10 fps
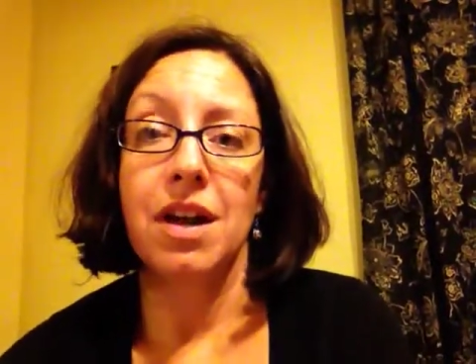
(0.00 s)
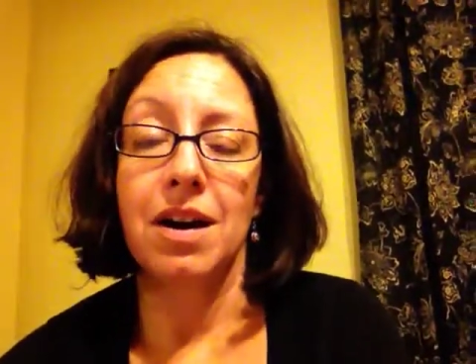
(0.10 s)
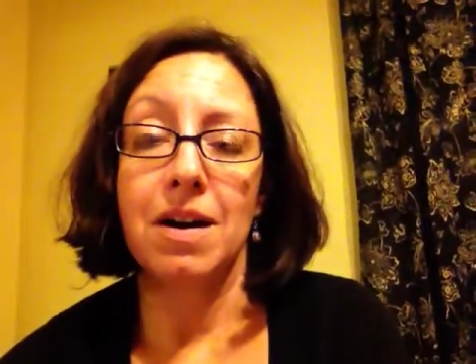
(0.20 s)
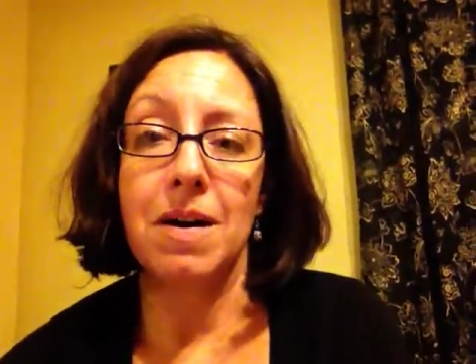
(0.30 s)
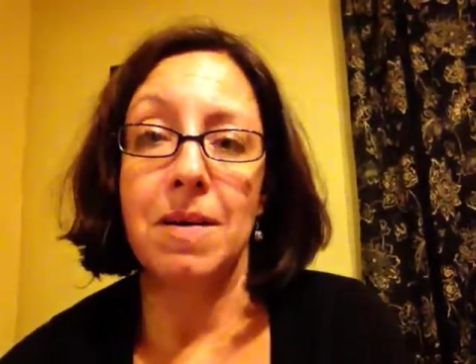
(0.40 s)

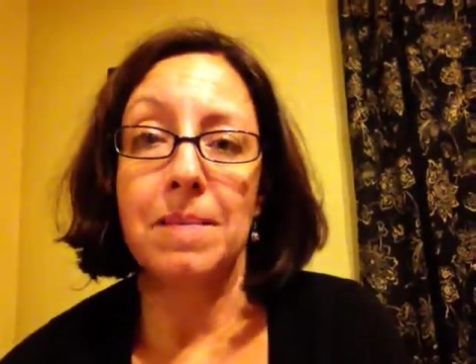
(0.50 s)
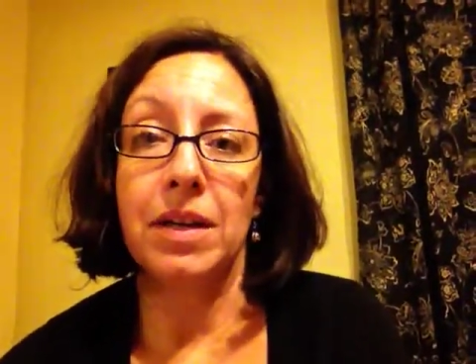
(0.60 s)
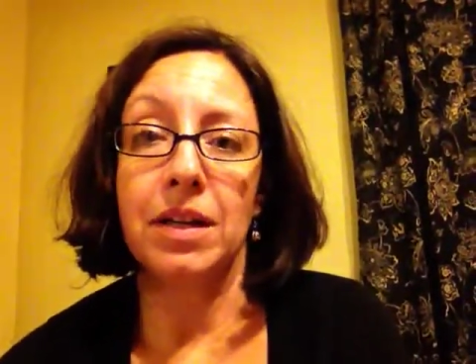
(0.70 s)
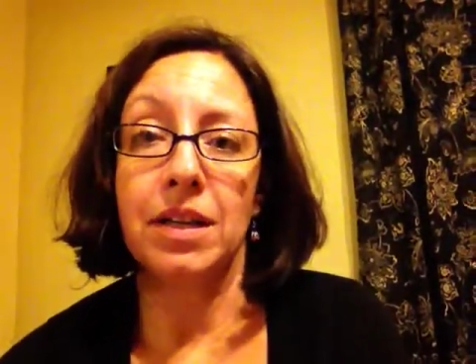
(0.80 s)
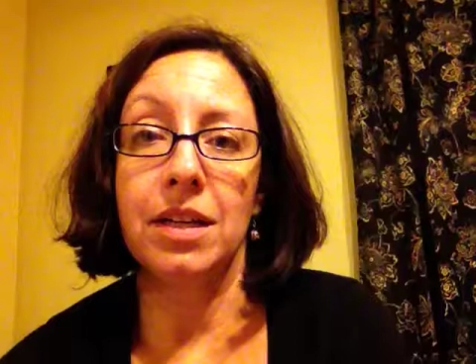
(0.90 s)
um,
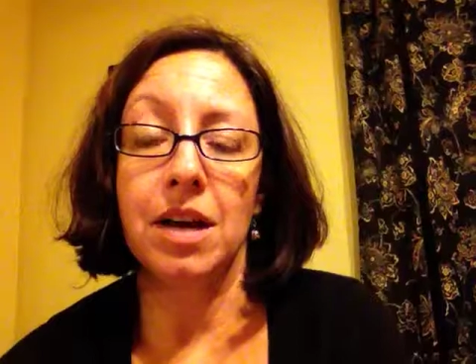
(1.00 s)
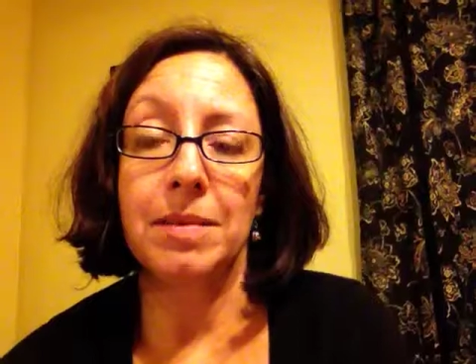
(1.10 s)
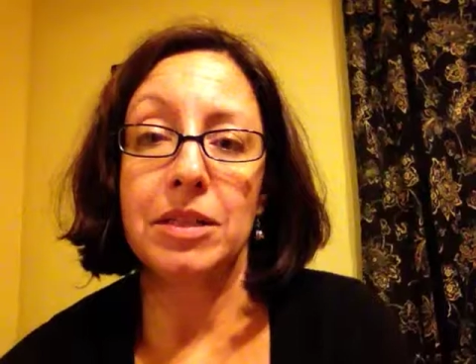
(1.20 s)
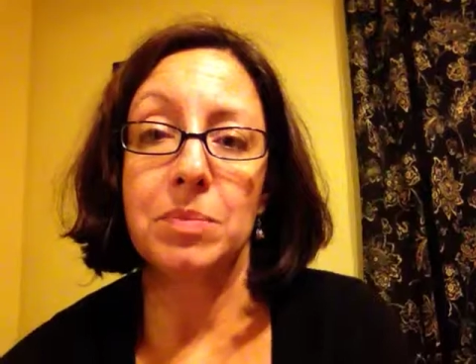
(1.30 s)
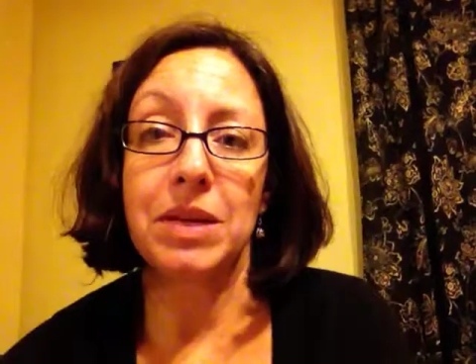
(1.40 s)
and
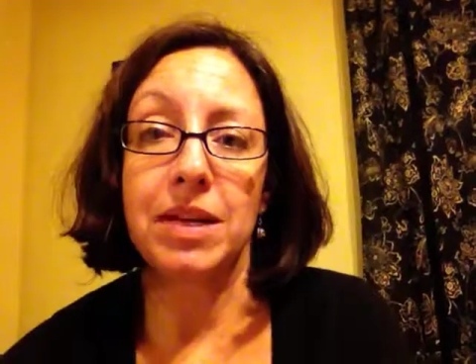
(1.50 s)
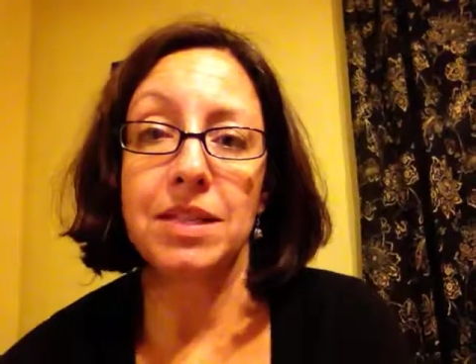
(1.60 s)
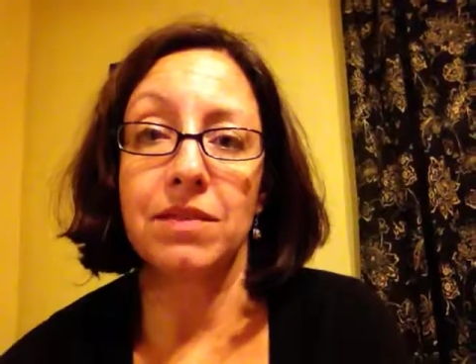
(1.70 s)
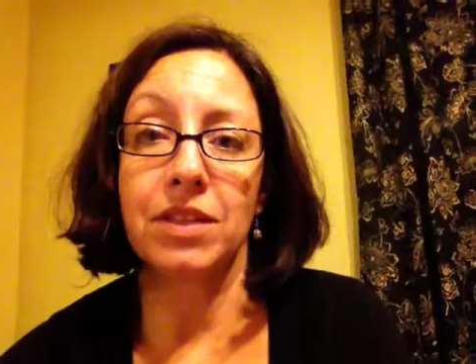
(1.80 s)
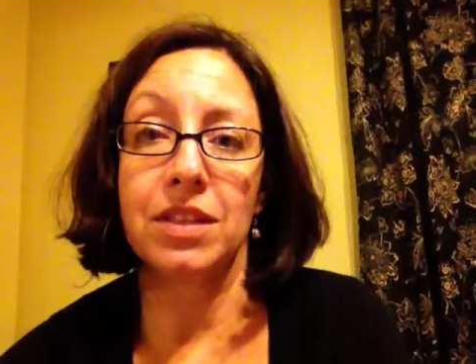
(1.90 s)
economics
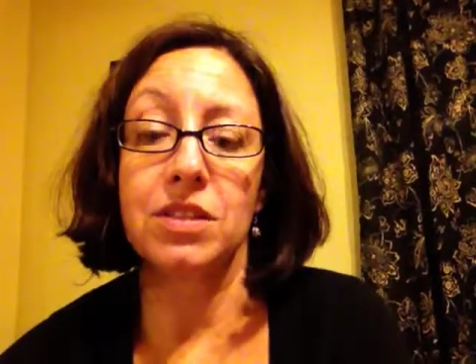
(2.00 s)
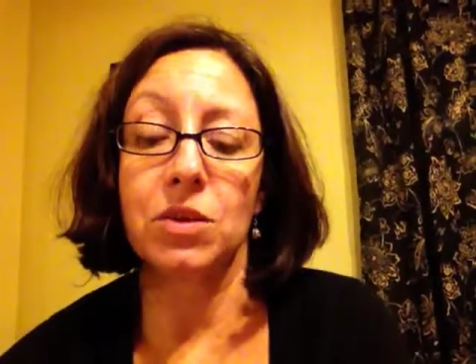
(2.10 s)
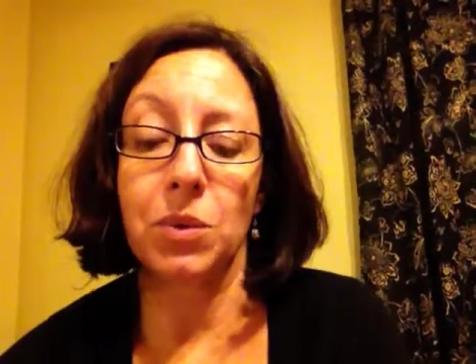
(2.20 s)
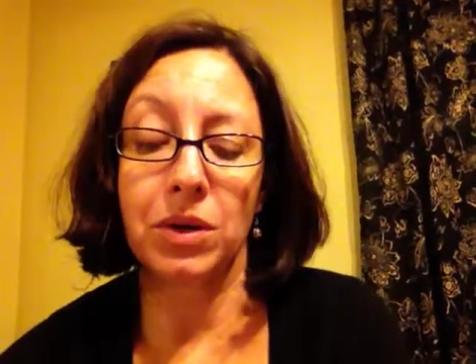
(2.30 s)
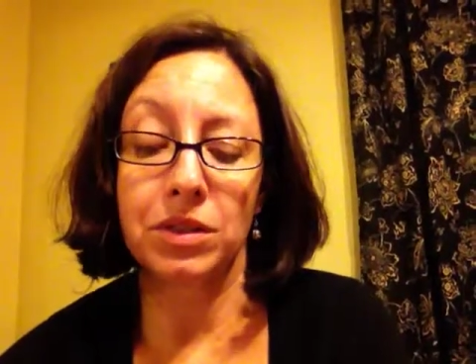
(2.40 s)
because of this
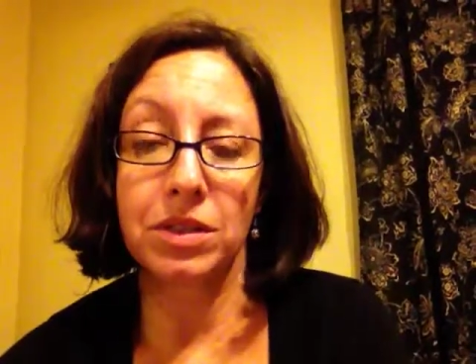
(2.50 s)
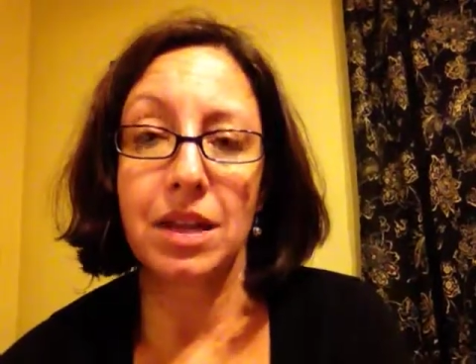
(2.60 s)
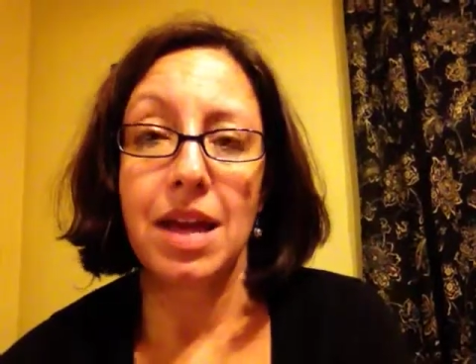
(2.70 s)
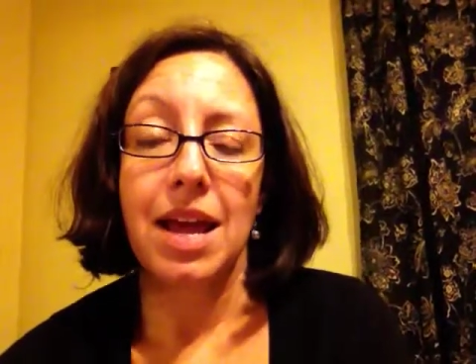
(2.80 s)
course.